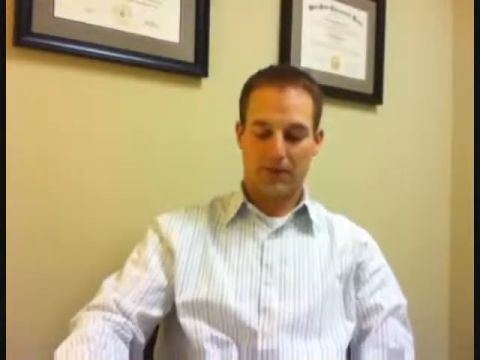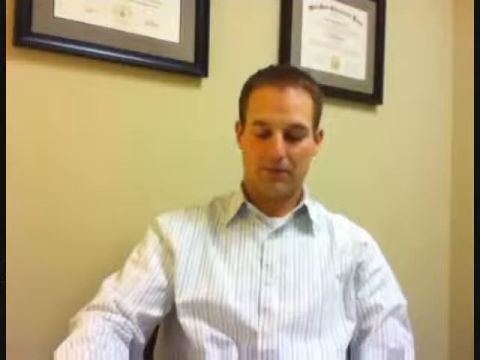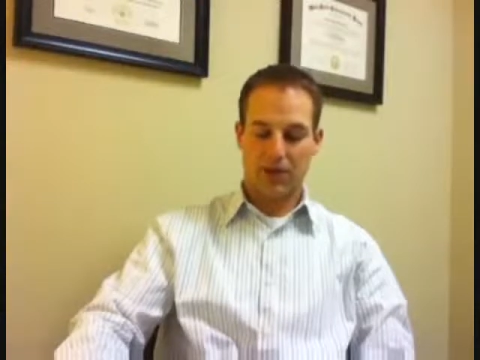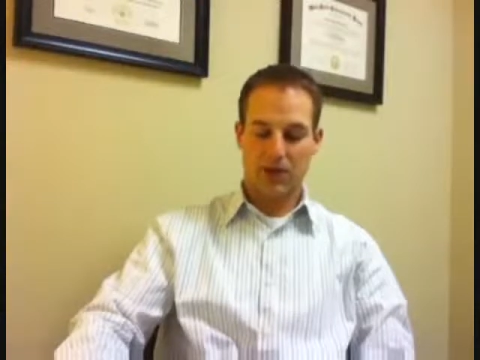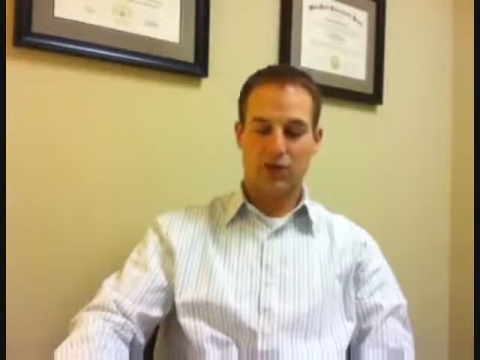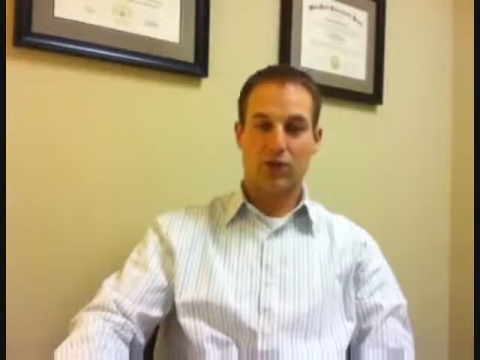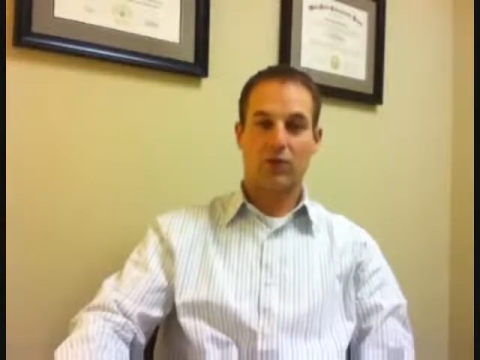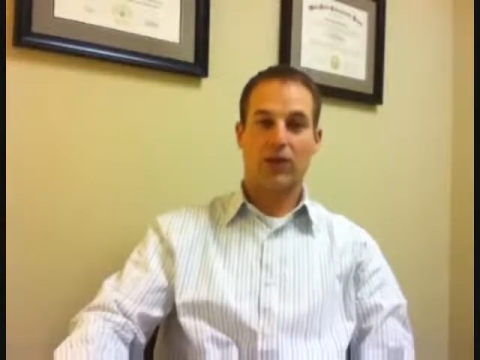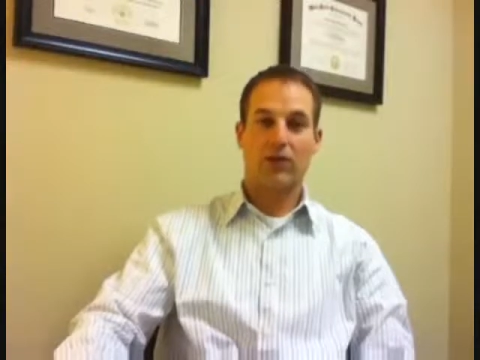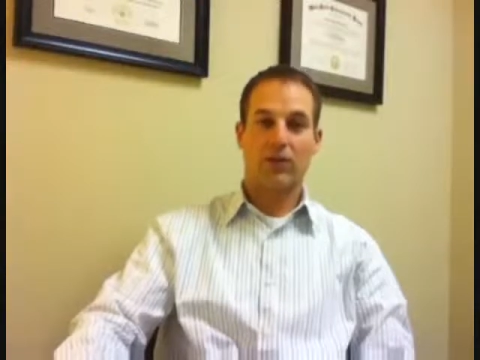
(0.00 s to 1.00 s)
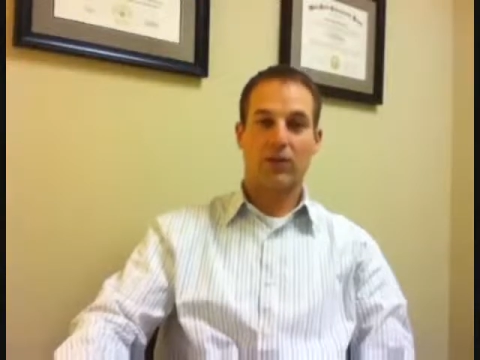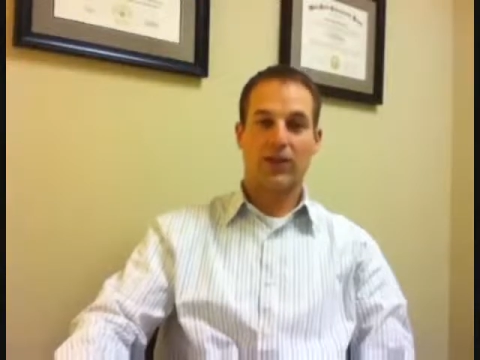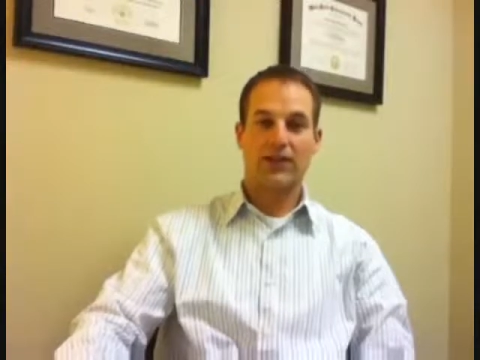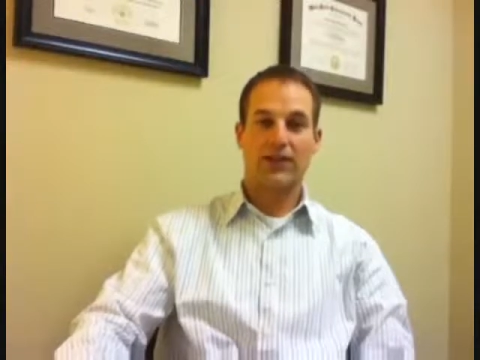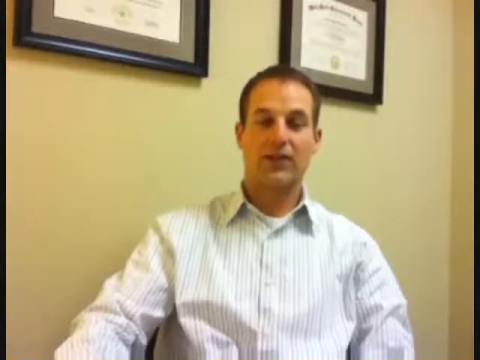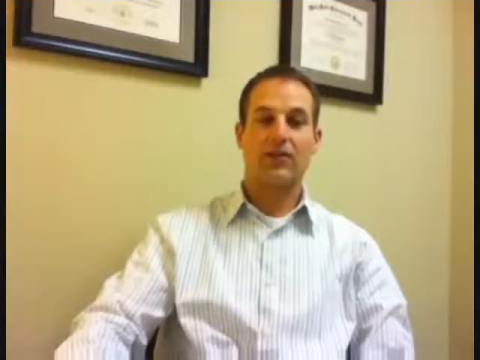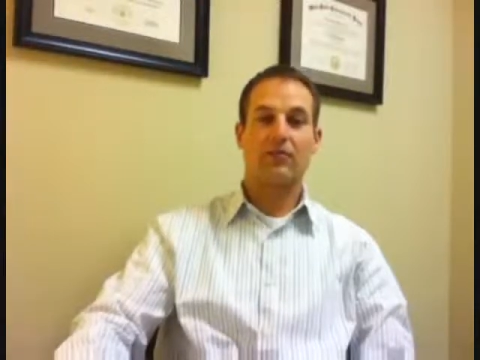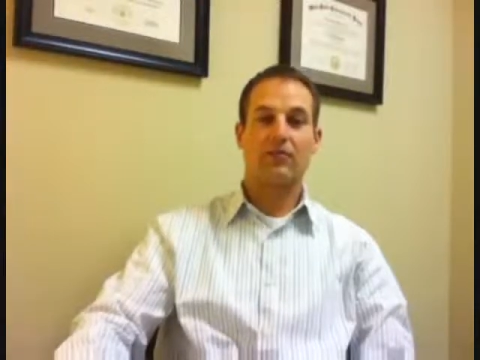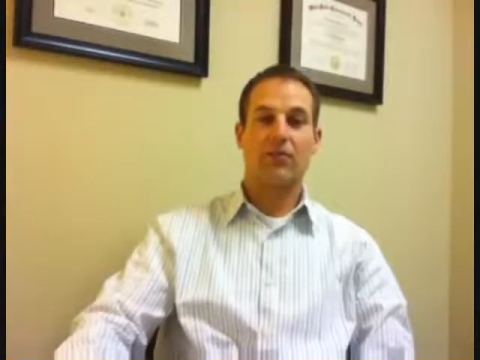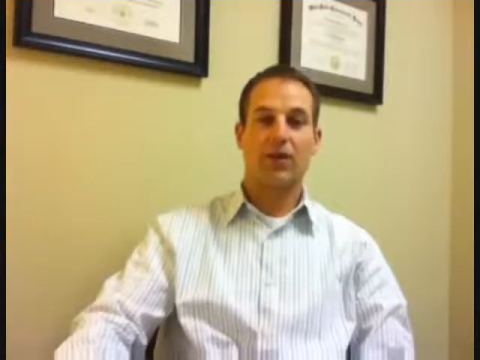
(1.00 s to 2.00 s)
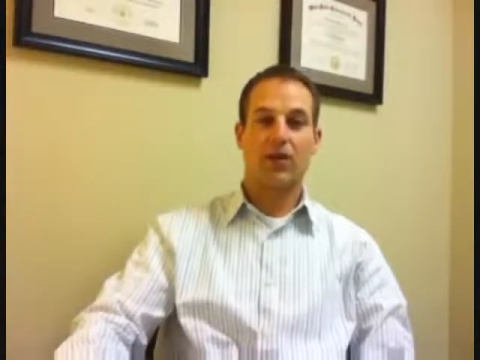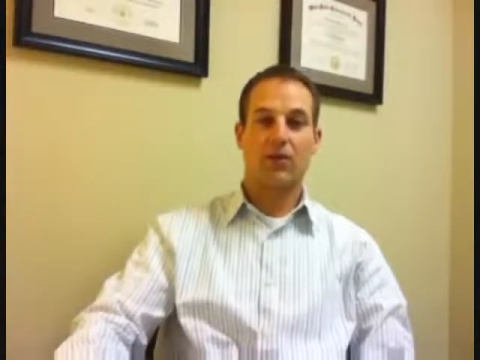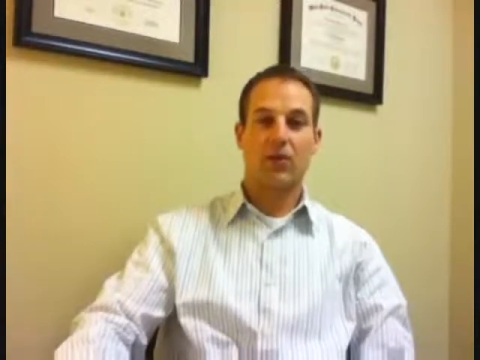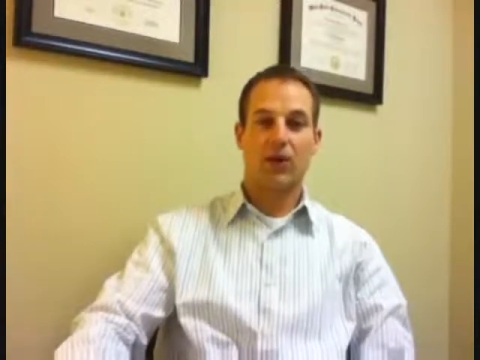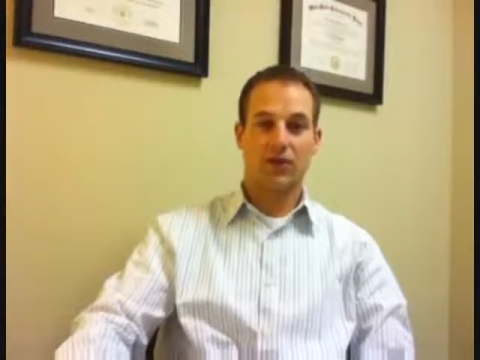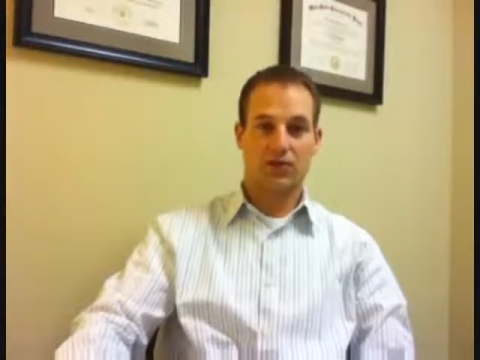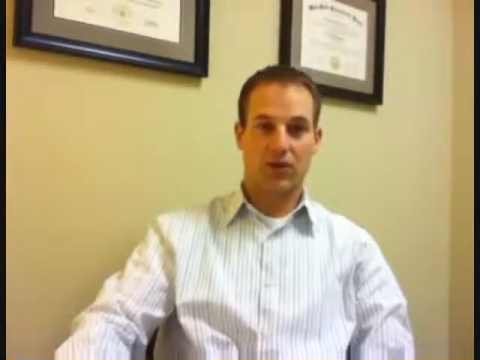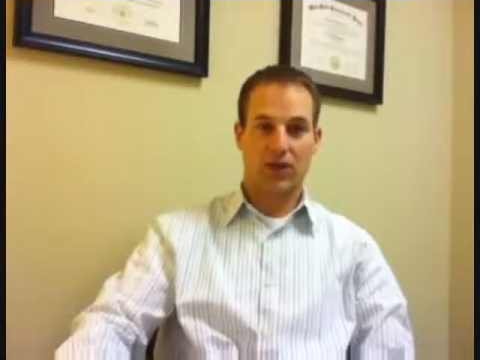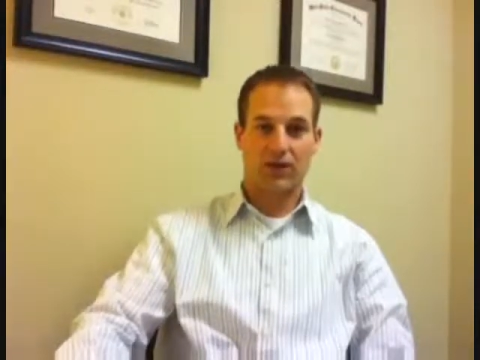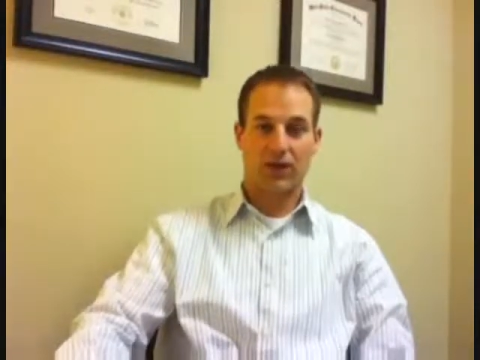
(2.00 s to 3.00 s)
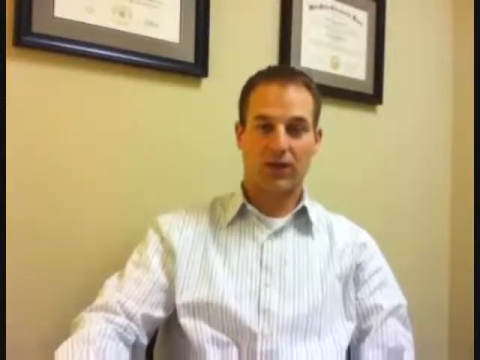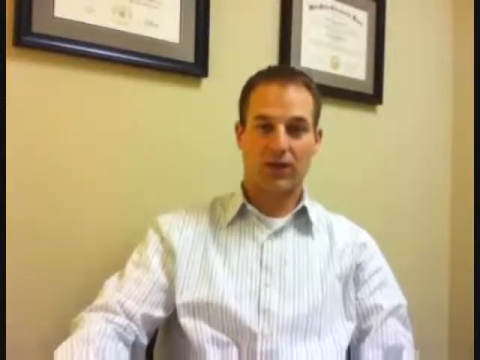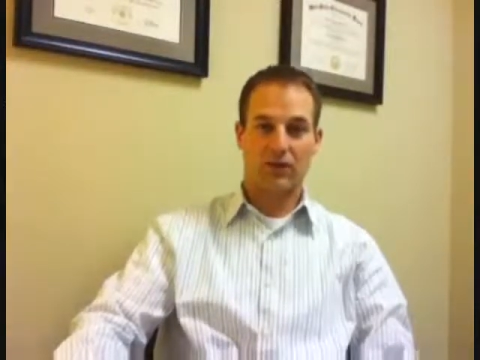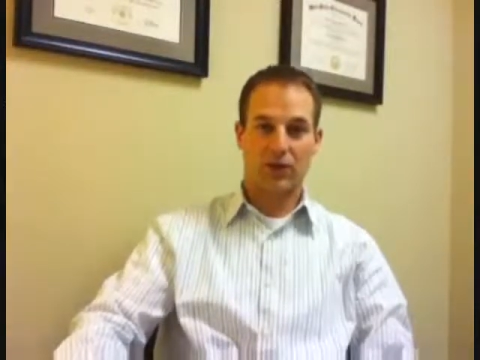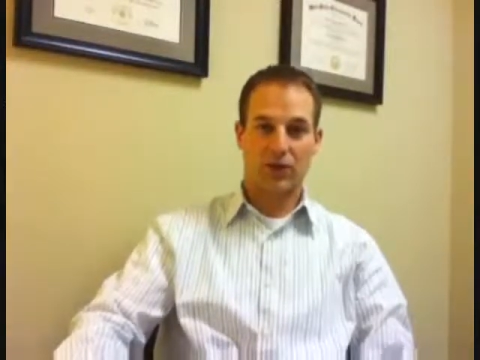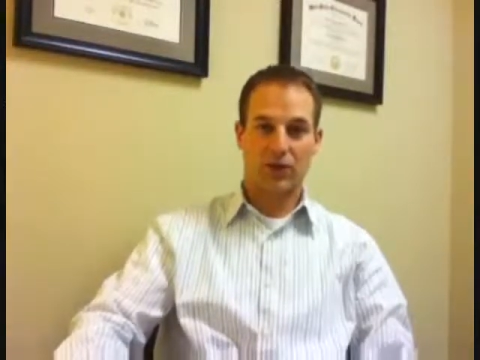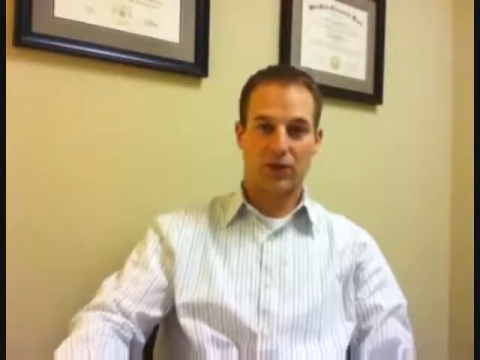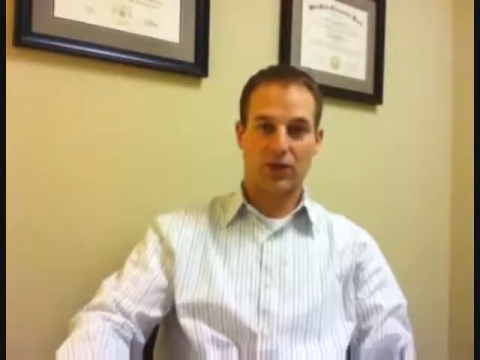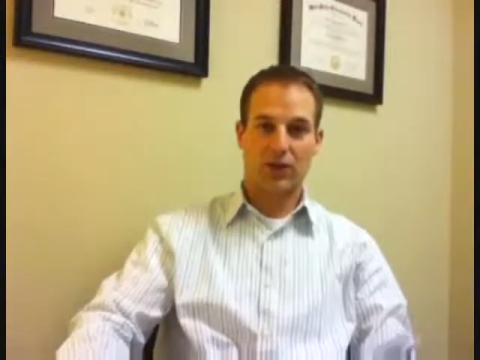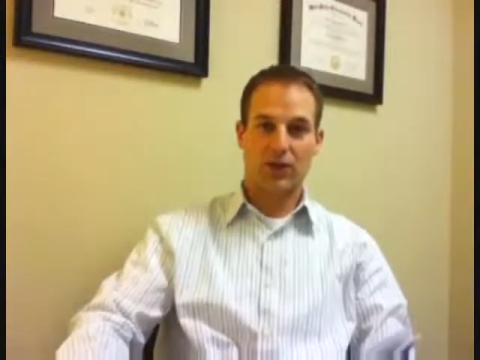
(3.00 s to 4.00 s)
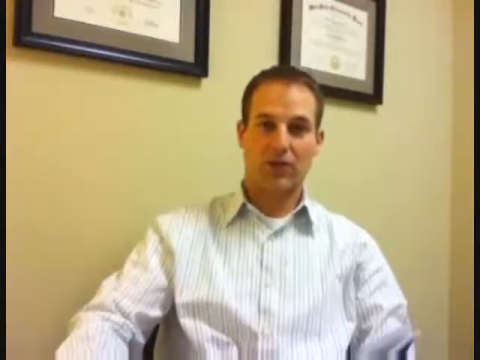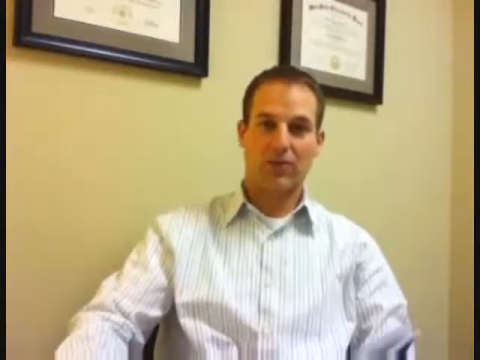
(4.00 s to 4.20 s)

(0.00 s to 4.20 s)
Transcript: And make sure you weigh your meat, like I said, while it's raw, not after you cook it.